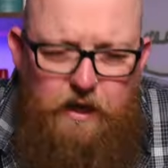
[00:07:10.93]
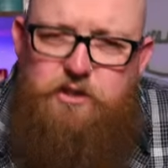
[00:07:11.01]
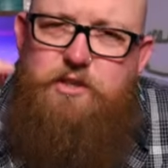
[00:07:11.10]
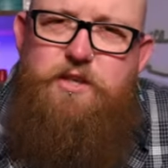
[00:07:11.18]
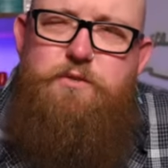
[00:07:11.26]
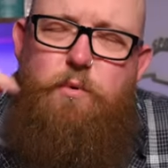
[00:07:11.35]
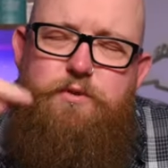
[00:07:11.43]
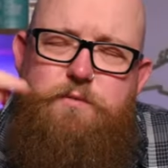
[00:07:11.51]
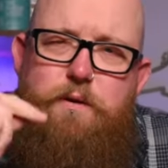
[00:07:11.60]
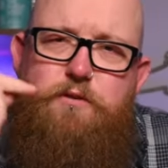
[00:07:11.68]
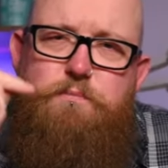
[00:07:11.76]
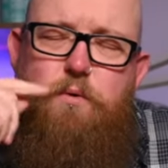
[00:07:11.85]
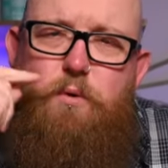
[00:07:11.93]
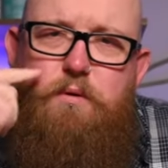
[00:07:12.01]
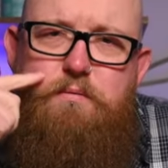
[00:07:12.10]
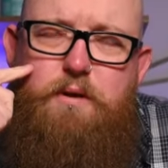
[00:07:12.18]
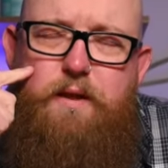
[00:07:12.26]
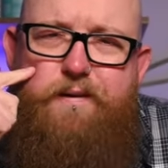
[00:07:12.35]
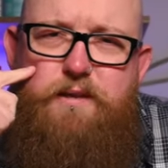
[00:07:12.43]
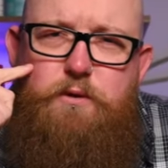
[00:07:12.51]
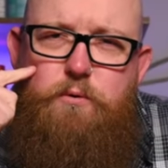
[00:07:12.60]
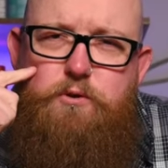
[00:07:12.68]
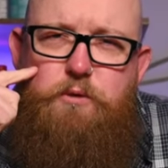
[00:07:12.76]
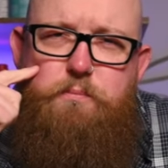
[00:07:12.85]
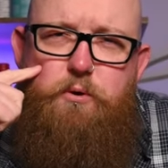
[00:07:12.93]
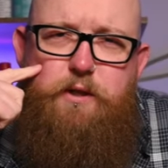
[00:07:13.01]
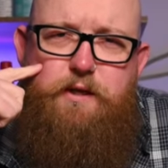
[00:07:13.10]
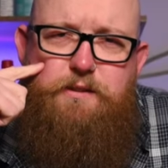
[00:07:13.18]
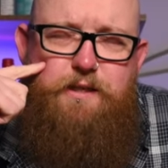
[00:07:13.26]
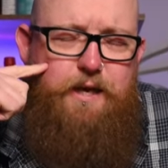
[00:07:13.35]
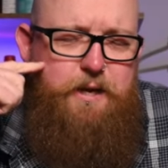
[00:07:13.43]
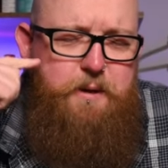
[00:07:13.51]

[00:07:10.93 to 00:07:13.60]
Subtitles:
Actually, this one smells more like Yorkshire puddings.